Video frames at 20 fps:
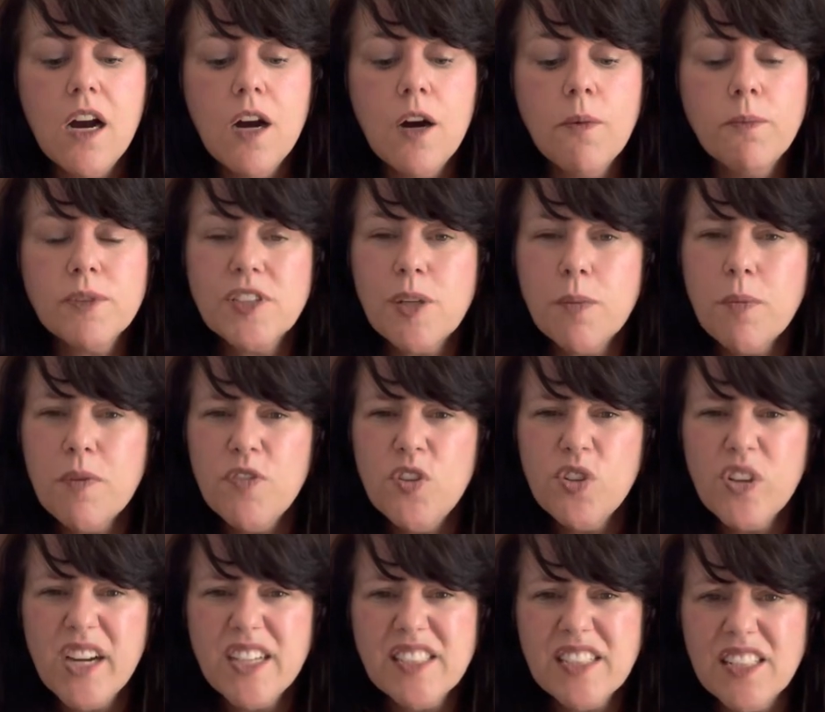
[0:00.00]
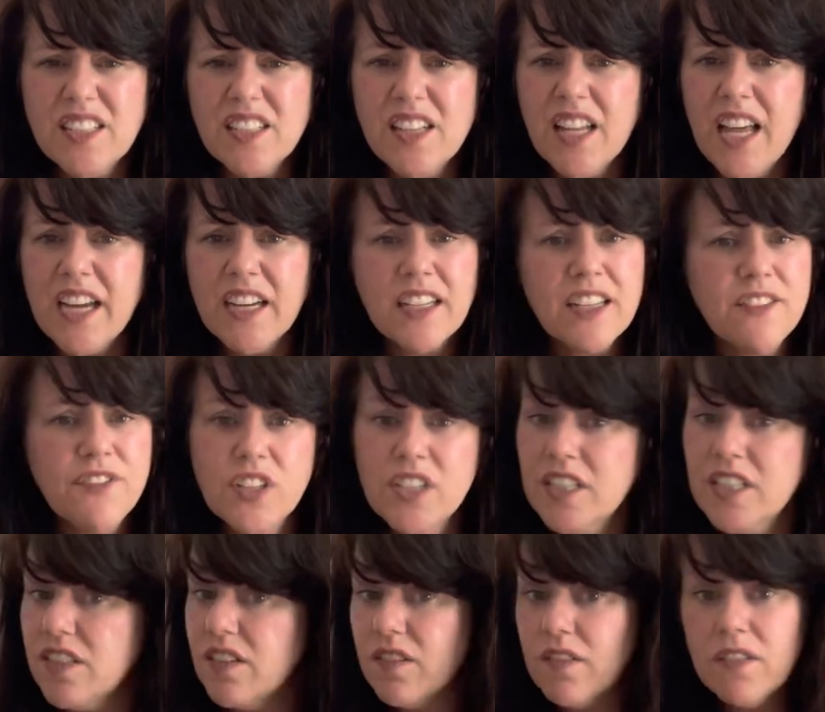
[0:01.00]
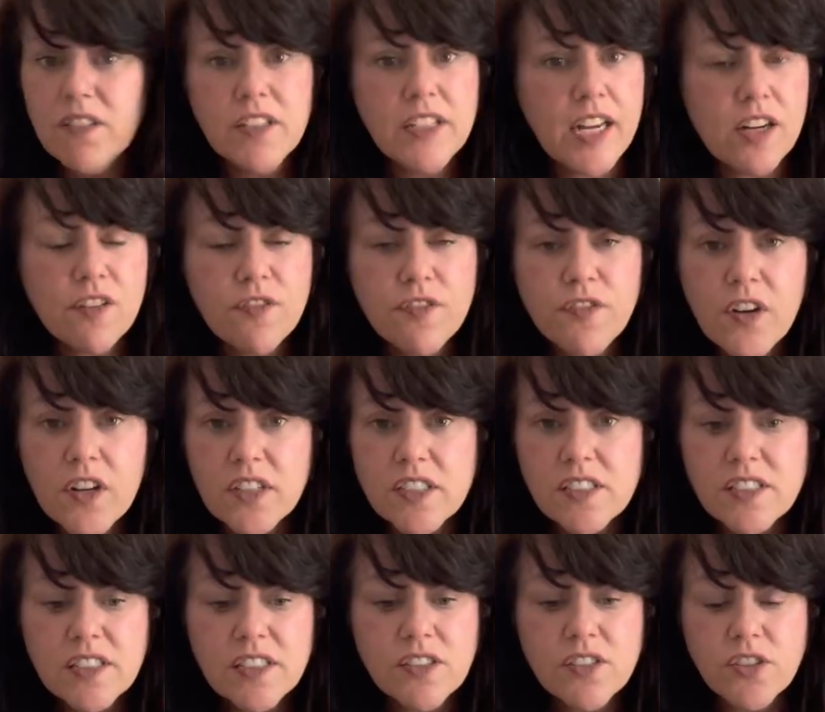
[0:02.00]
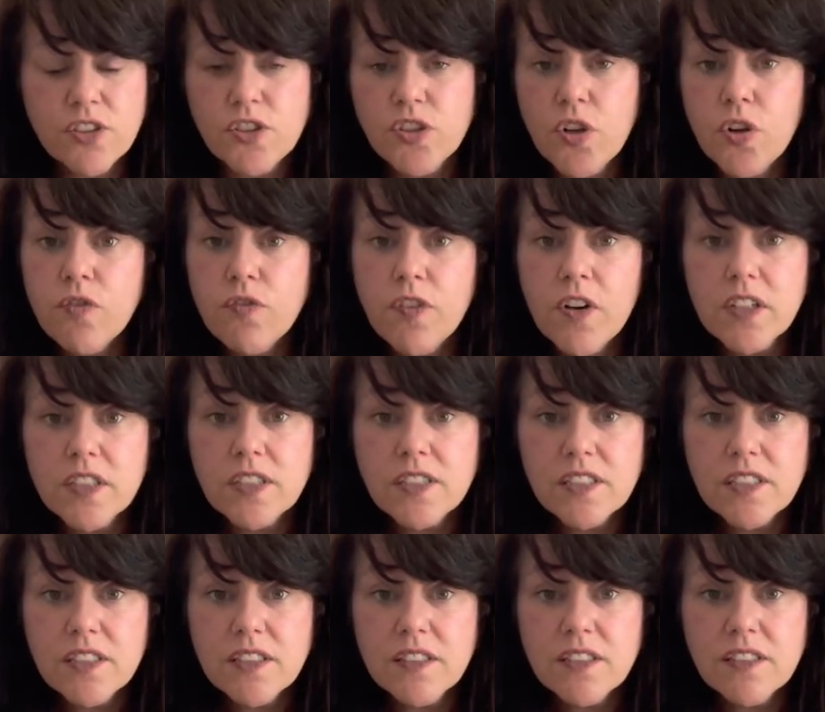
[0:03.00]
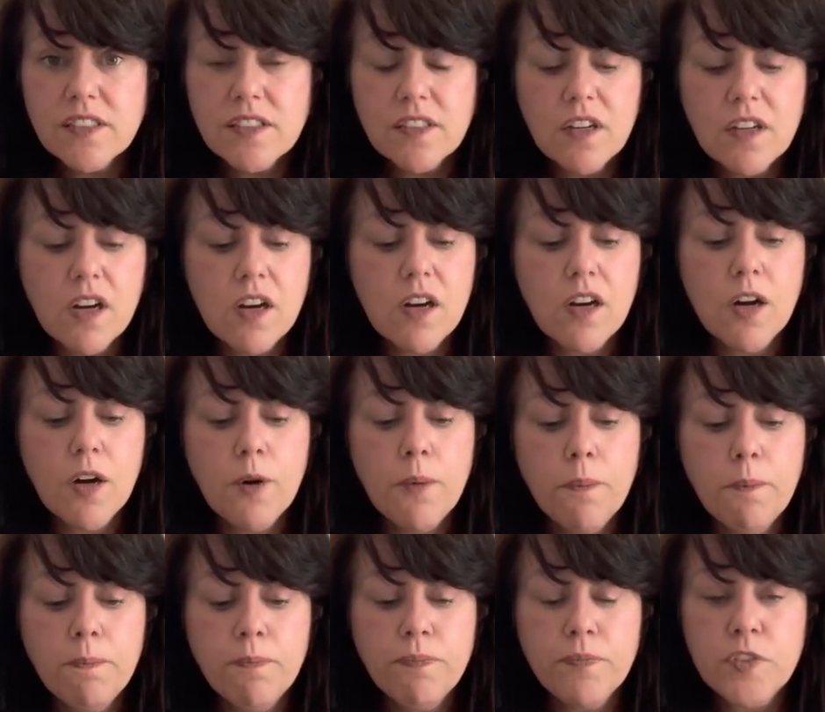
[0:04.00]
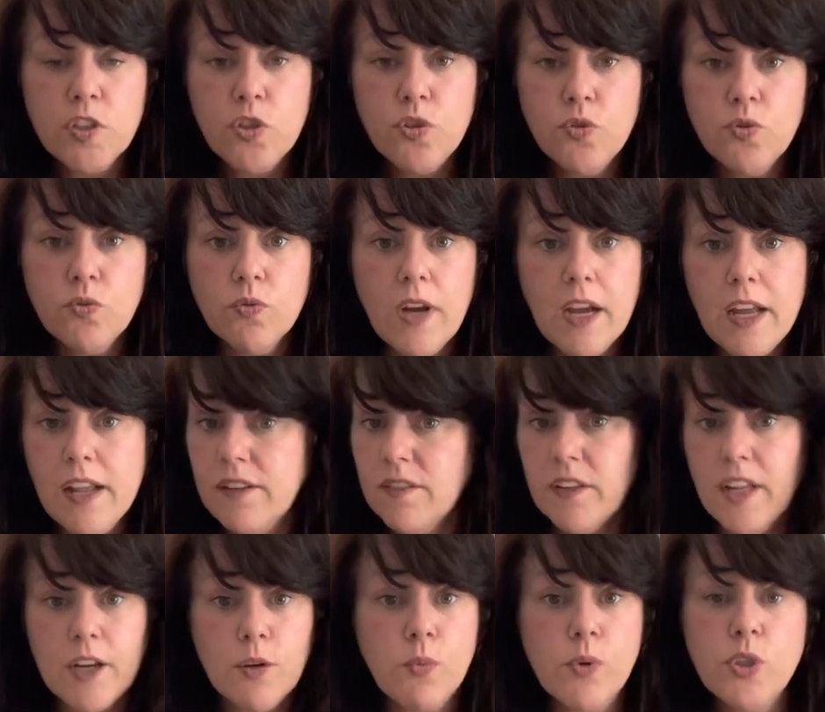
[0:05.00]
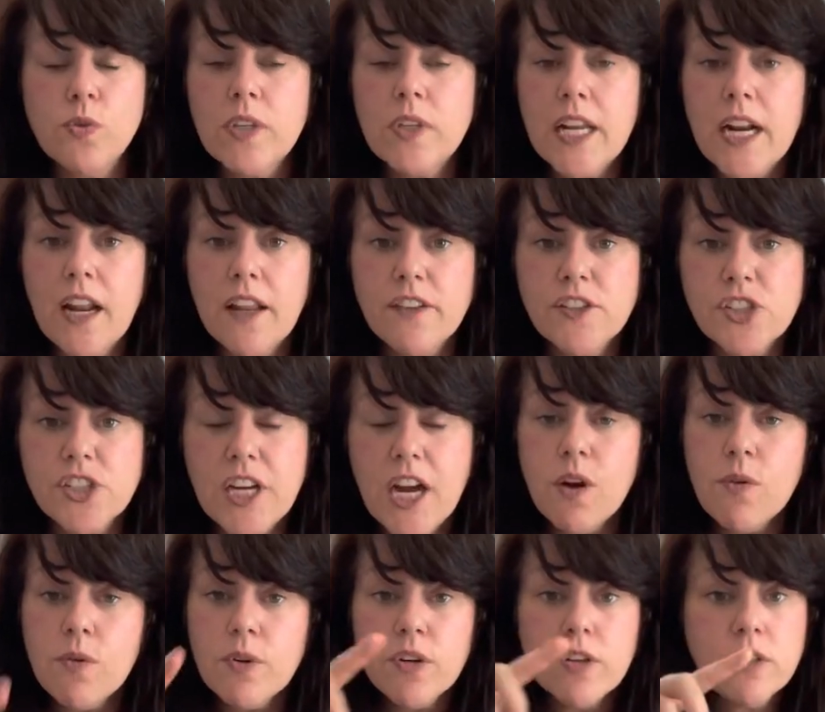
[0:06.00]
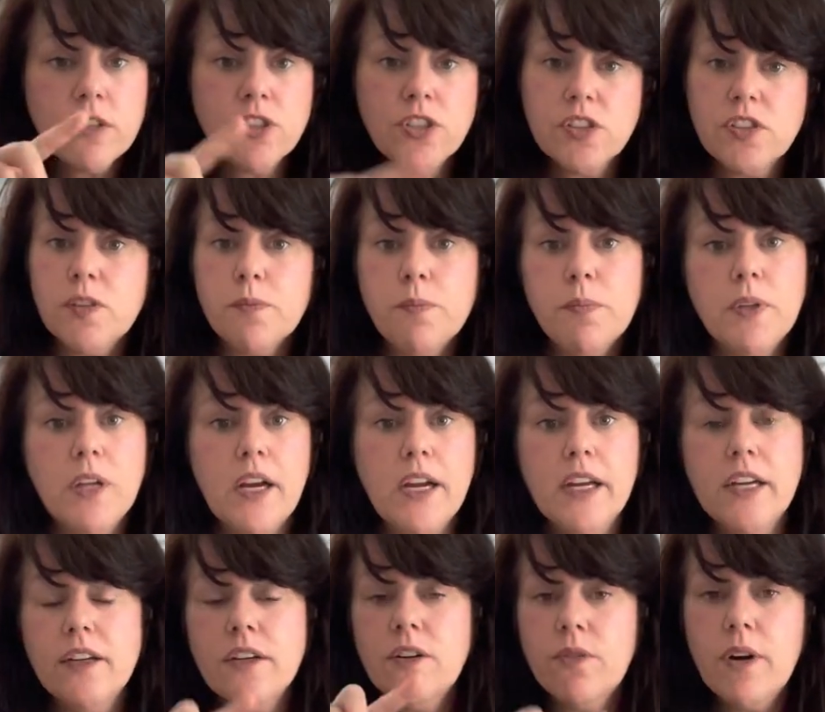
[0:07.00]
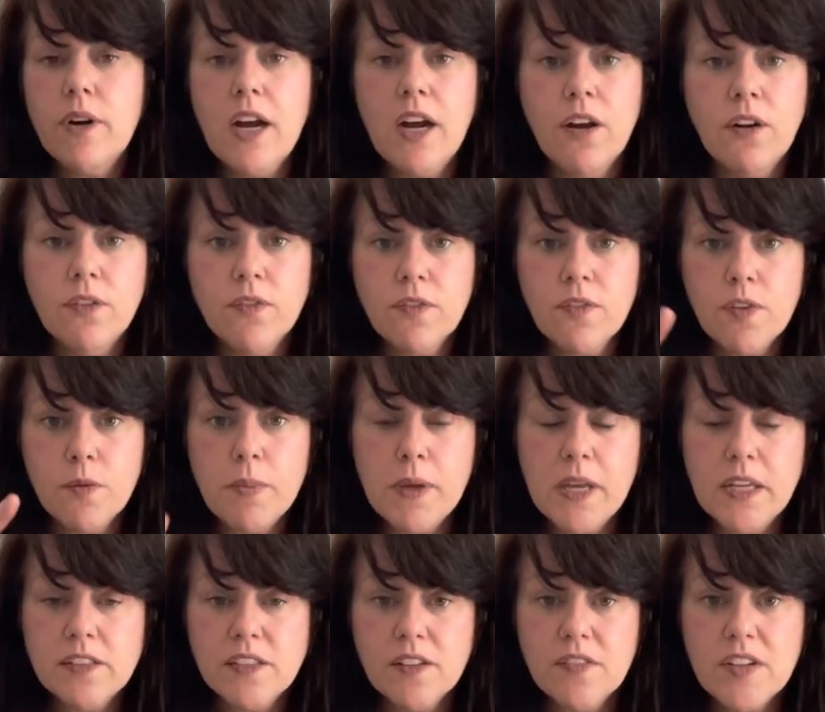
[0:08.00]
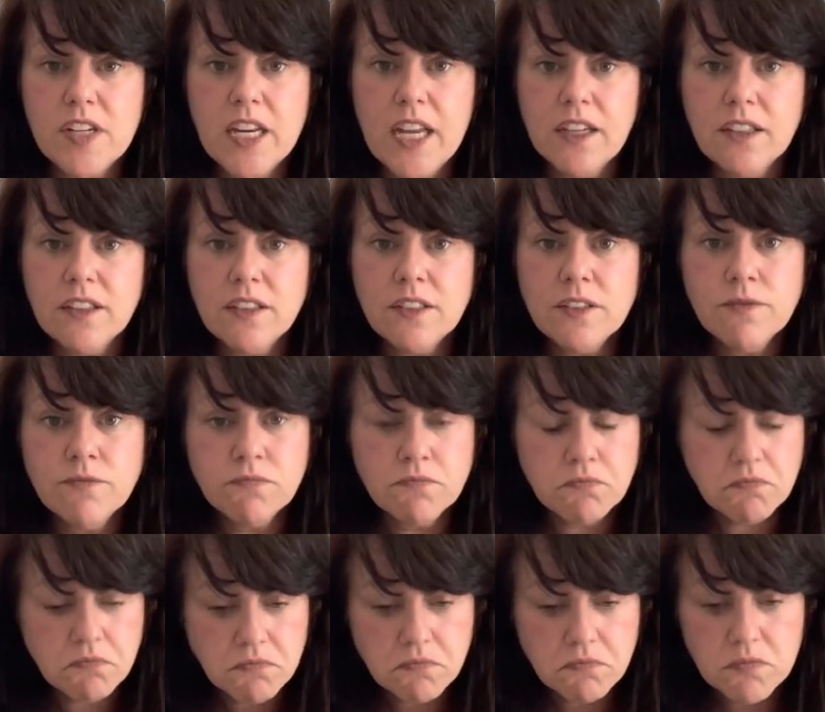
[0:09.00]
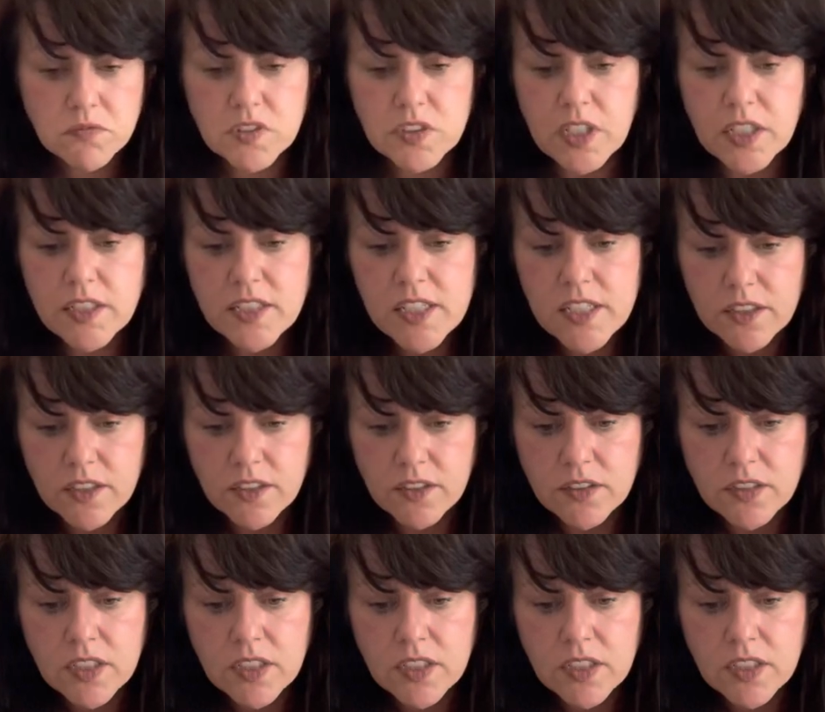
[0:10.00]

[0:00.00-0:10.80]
Some of you guys get, like, if you get nail funguses or toe funguses, you, like, when you get out of the shower, just apply it around the beds of the nail. Done deal.